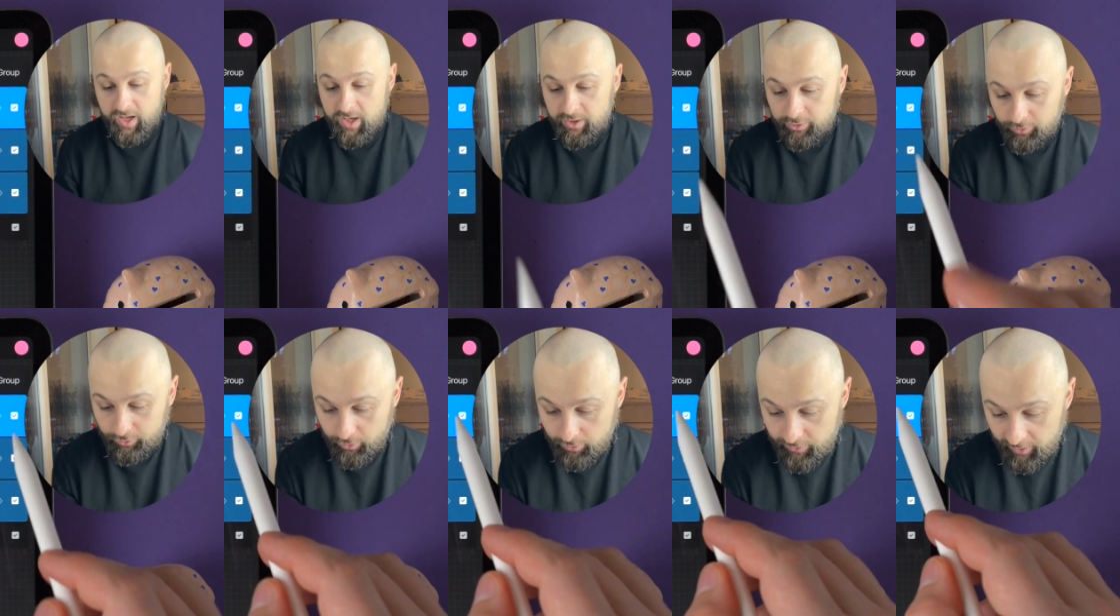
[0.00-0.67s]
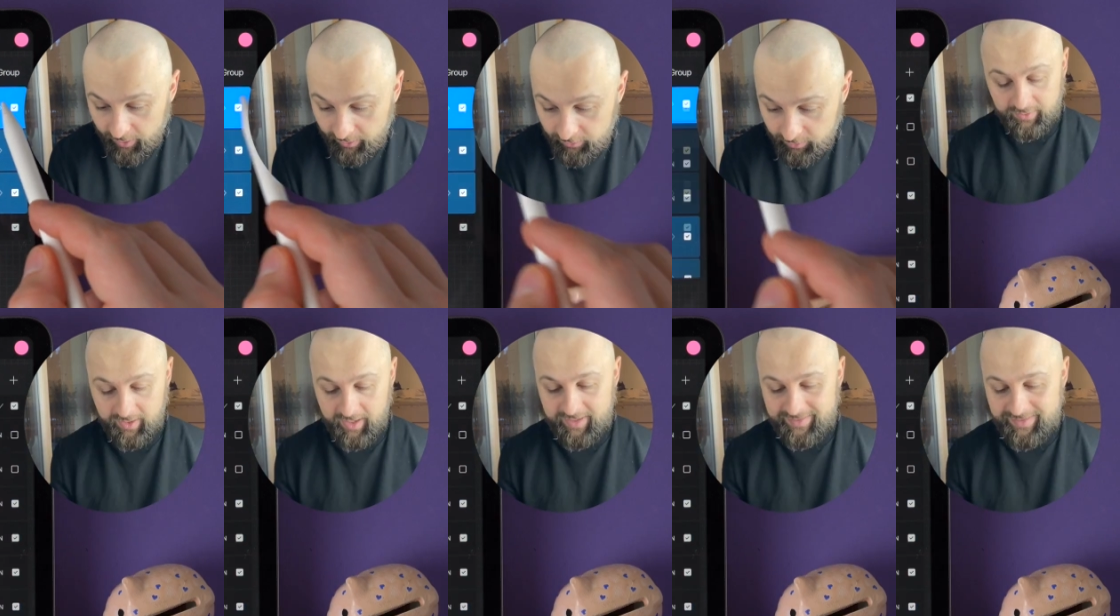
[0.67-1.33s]
To do that,
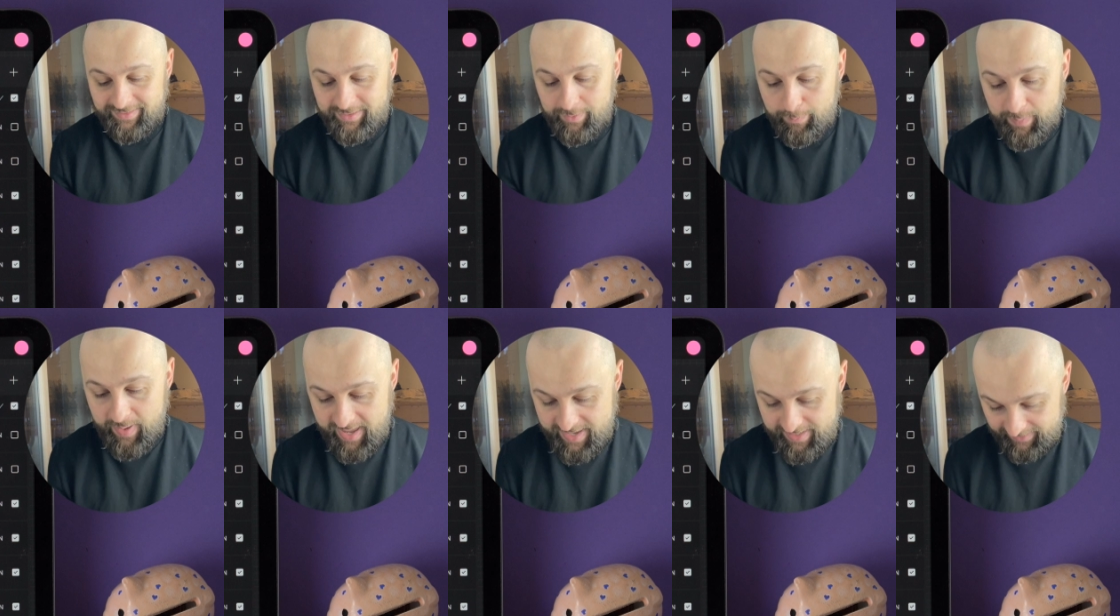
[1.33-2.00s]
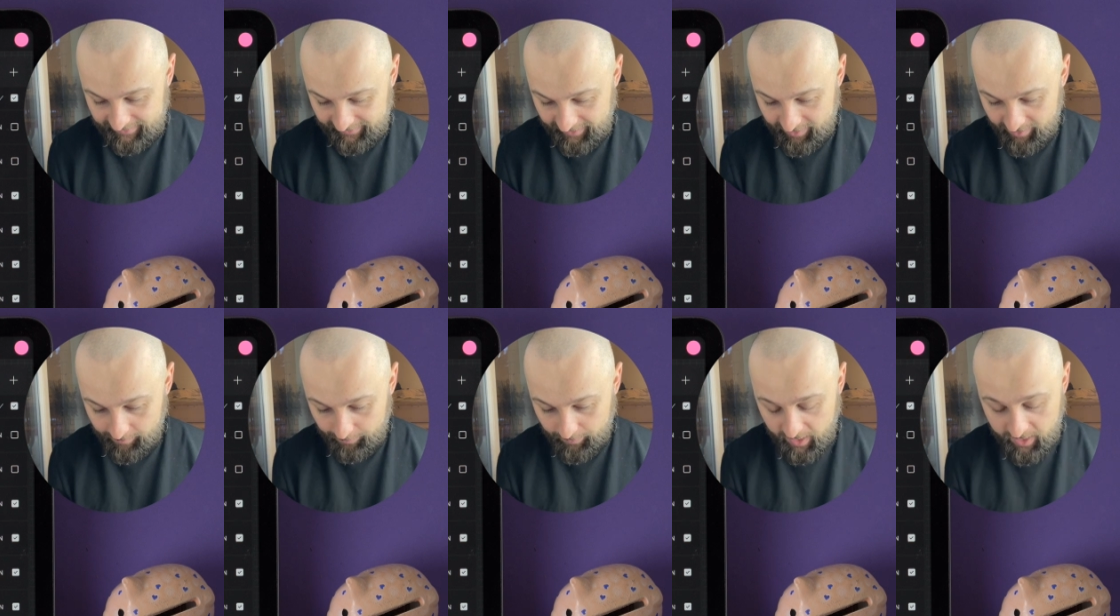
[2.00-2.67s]
I need the base
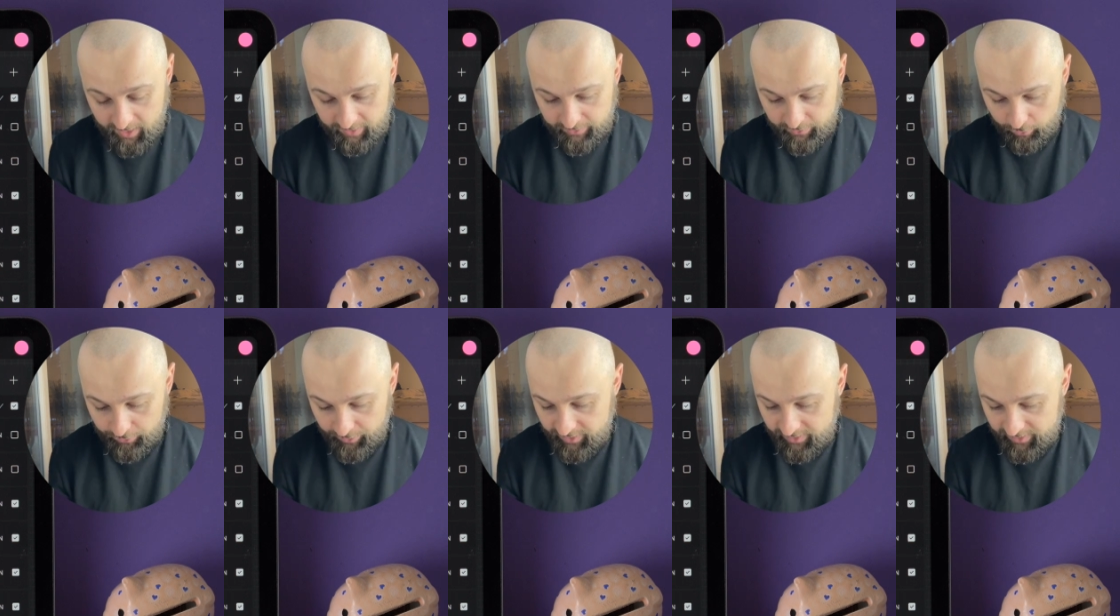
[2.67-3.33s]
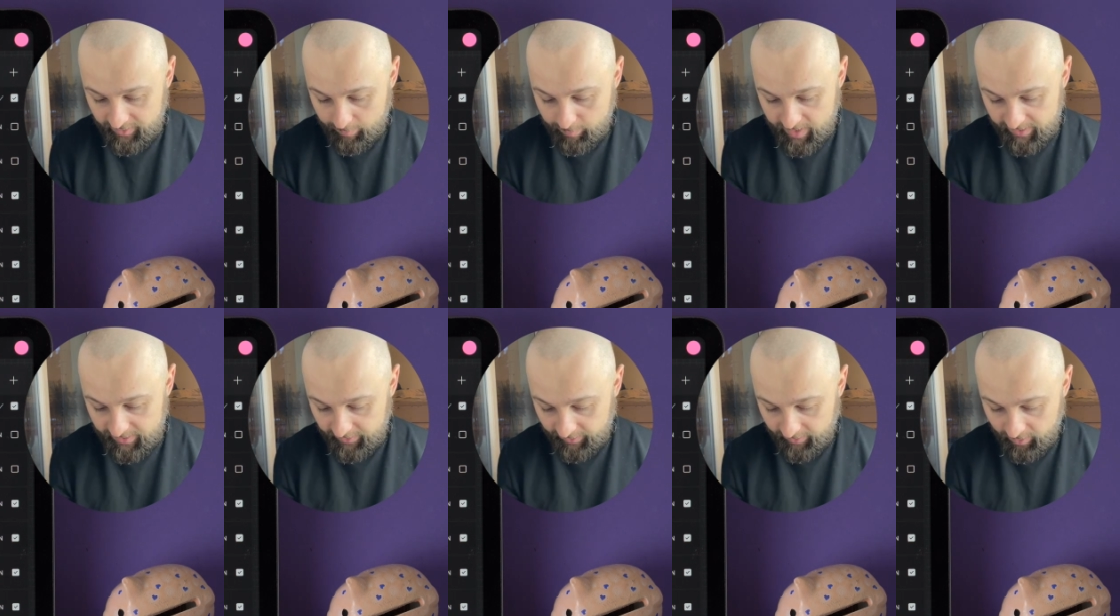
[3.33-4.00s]
layer. So this is the
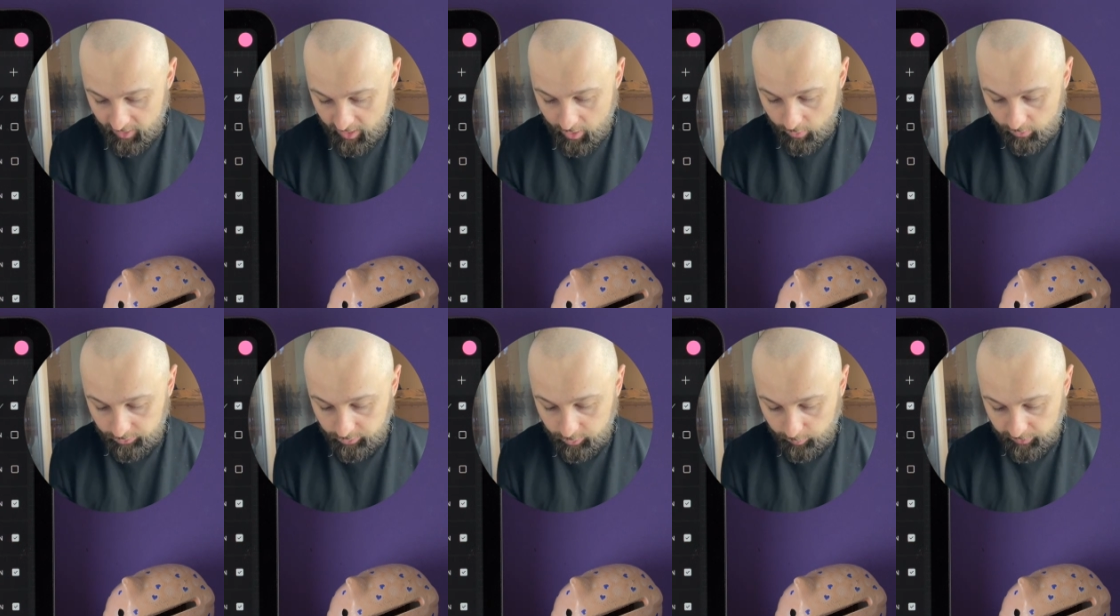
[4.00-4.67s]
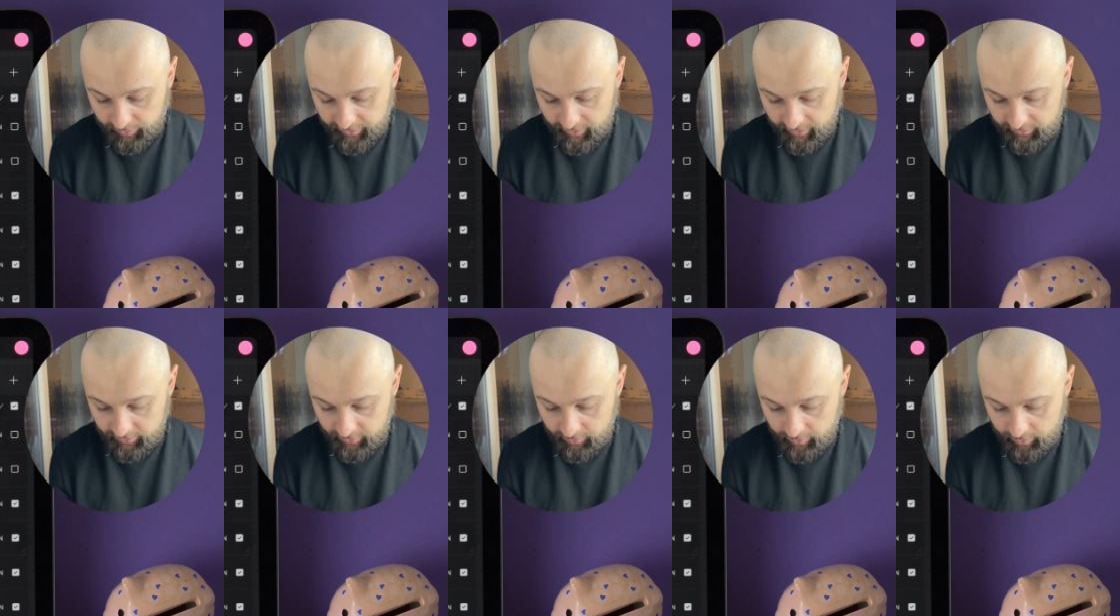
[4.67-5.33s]
base layer. I will
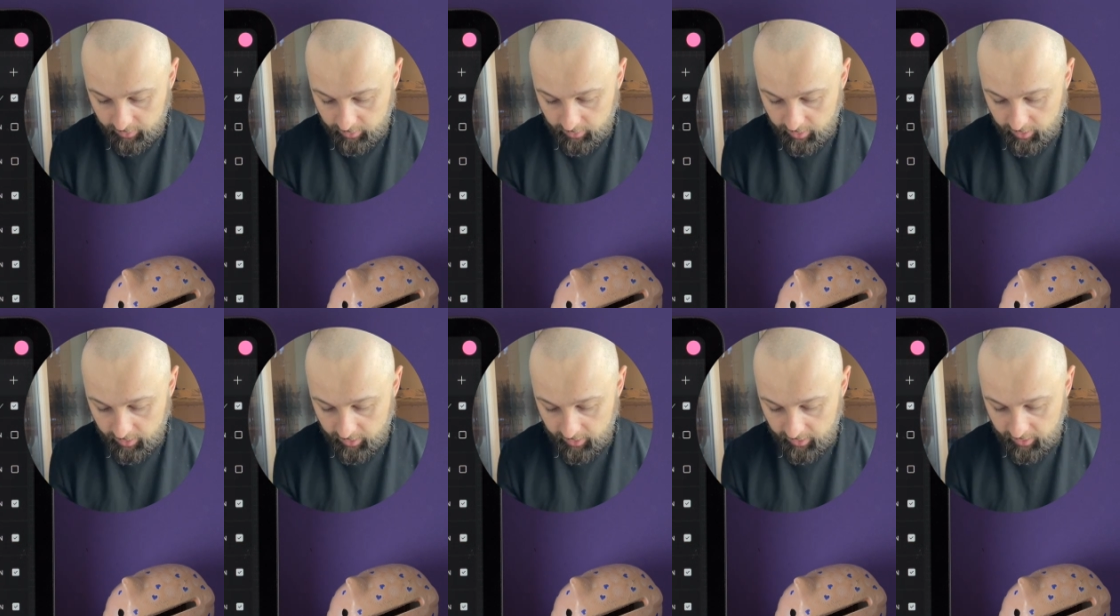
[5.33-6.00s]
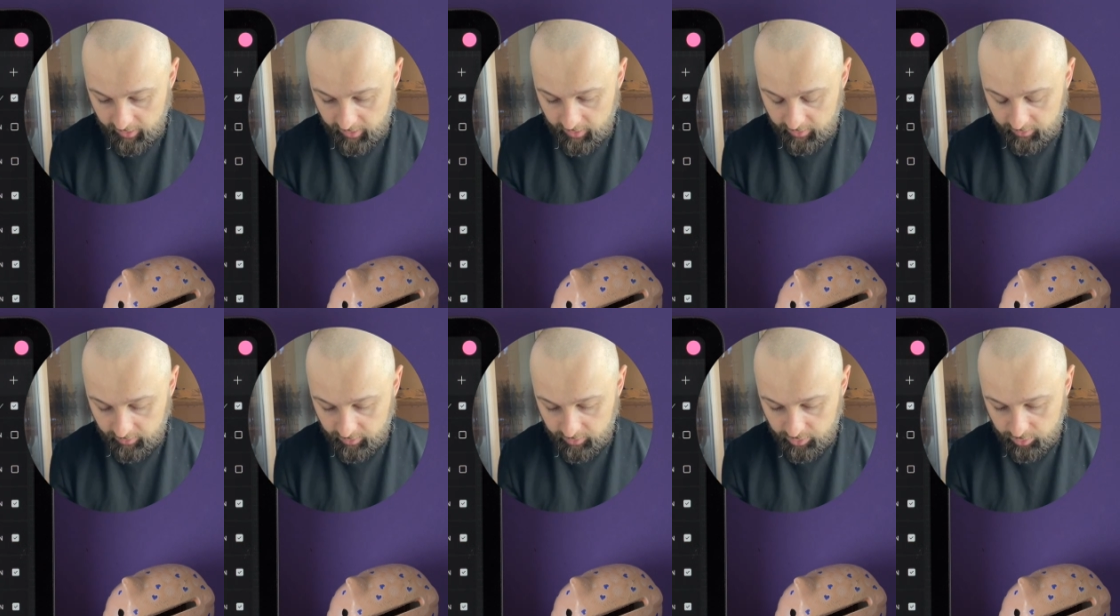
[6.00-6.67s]
duplicate it,
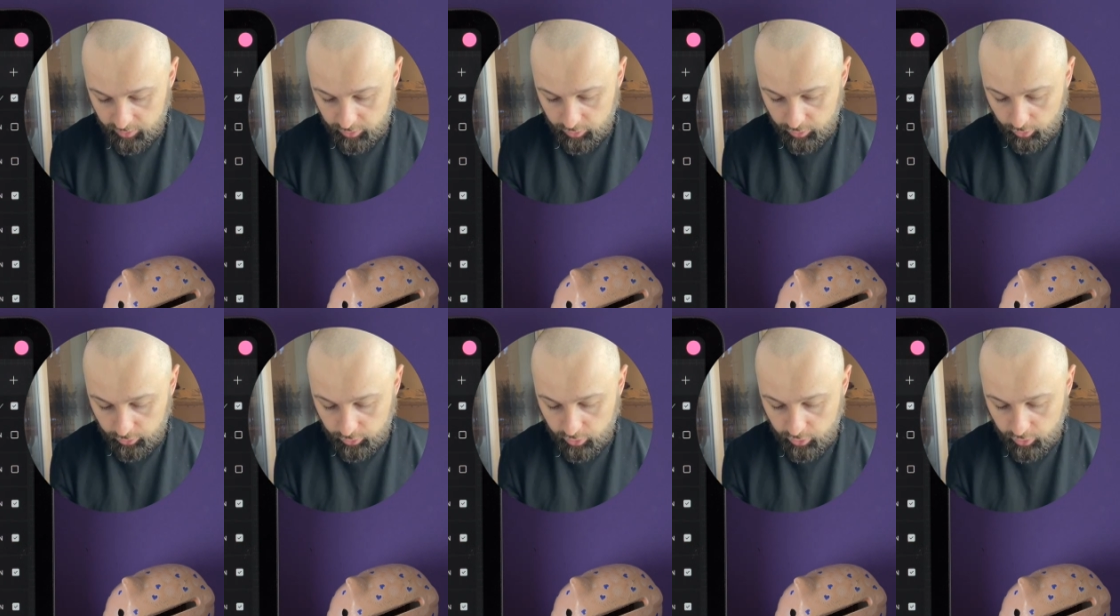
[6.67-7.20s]
and don't